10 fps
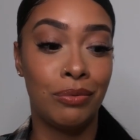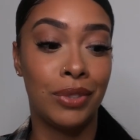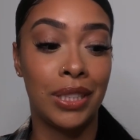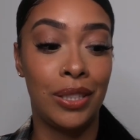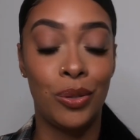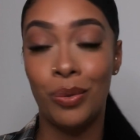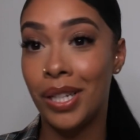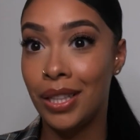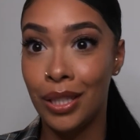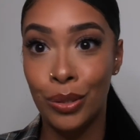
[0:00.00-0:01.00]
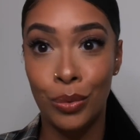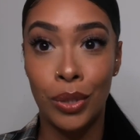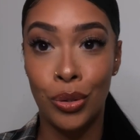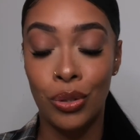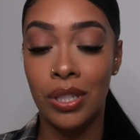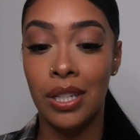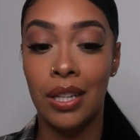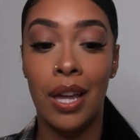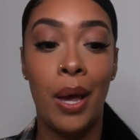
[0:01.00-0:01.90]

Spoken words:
really do anything so interesting.